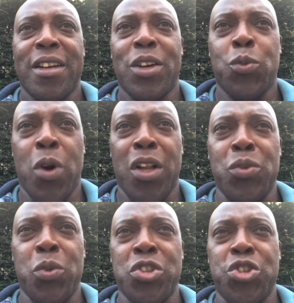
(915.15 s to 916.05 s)
One
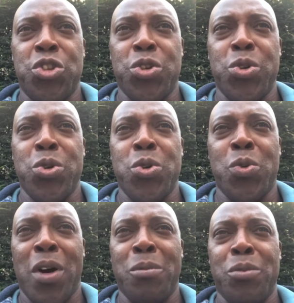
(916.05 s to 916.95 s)
was 2,
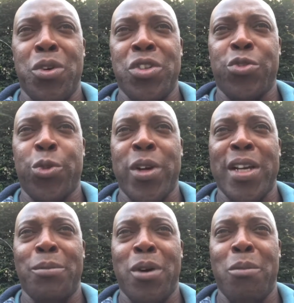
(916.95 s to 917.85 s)
one was 3,
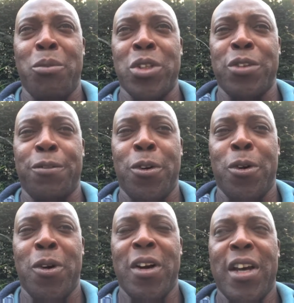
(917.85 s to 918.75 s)
and one was
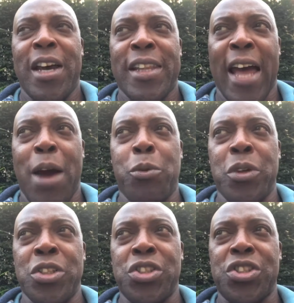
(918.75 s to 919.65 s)
4. That
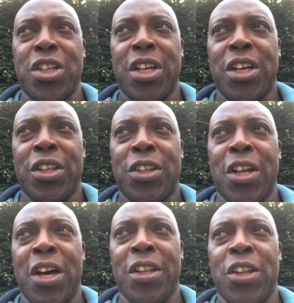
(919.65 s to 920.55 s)
was
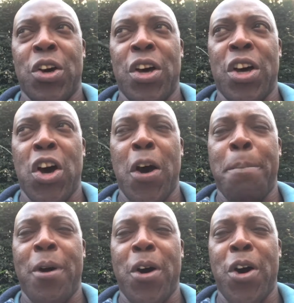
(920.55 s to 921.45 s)

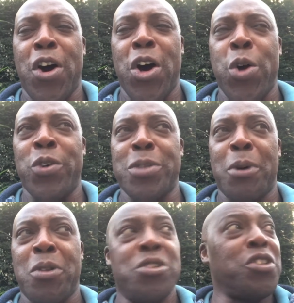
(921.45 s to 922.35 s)
her
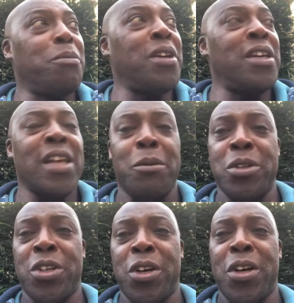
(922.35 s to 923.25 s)
response to me. That
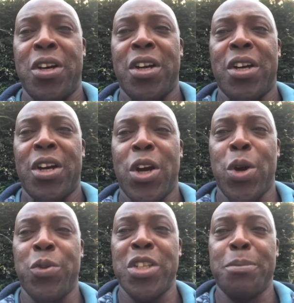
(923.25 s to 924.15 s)
was her
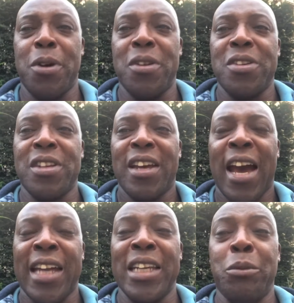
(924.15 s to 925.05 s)
response,
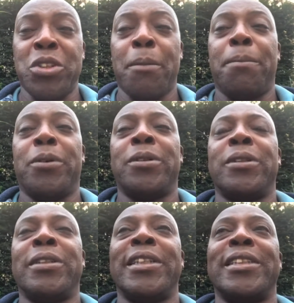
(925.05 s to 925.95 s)
and it was
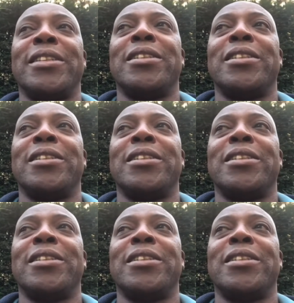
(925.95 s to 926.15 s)
appalling,